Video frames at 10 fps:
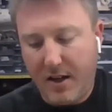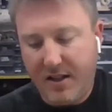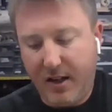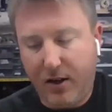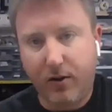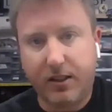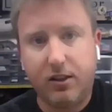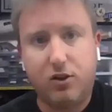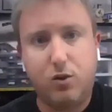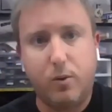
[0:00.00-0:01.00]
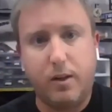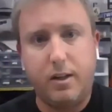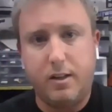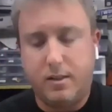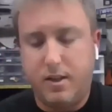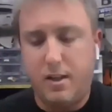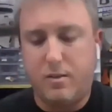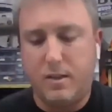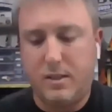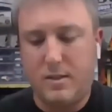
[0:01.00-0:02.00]
I see Chris is joining us. Hey,
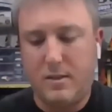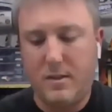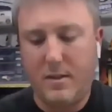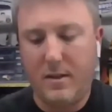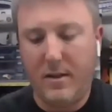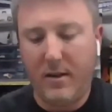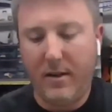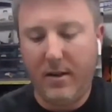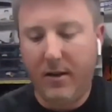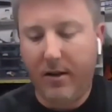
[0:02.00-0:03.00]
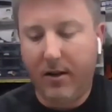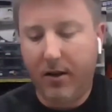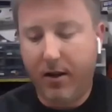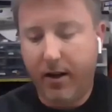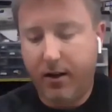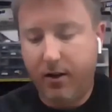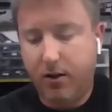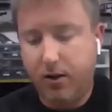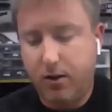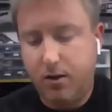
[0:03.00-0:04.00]
Chris. Glad you
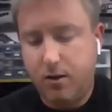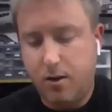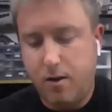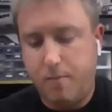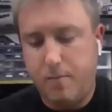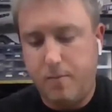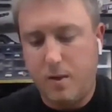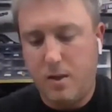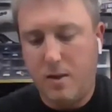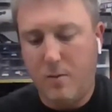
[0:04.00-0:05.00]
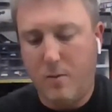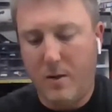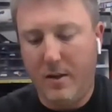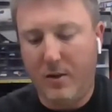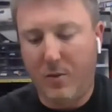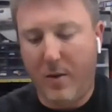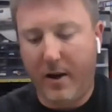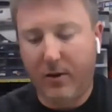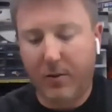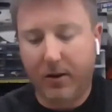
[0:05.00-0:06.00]
could. Oh, one of these
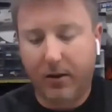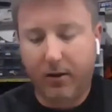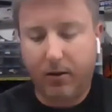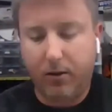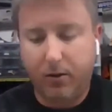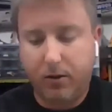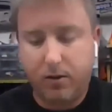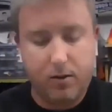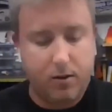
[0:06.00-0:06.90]
wires was a little loose.